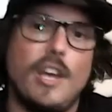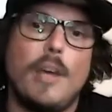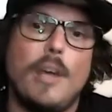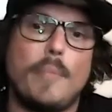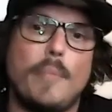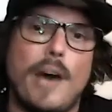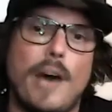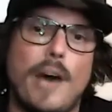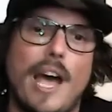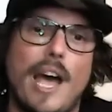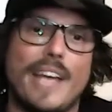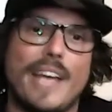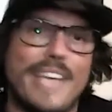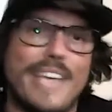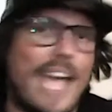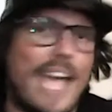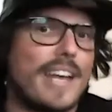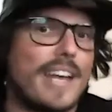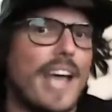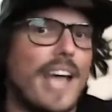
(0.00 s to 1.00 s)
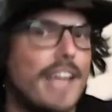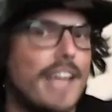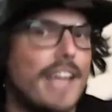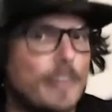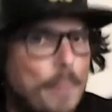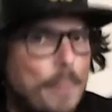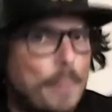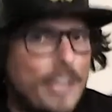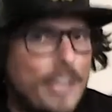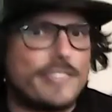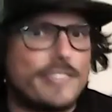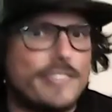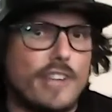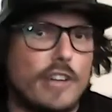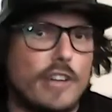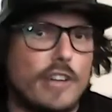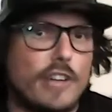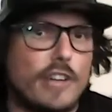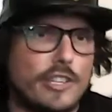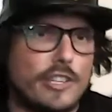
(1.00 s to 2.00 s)
But again, as a big
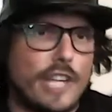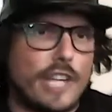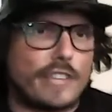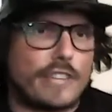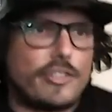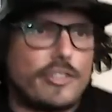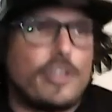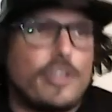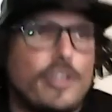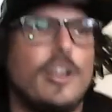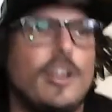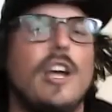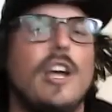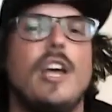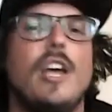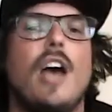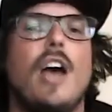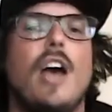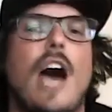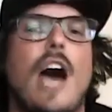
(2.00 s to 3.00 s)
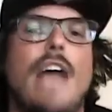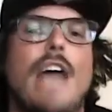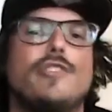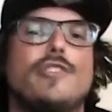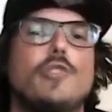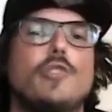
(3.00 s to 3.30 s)
Zelda collector, I do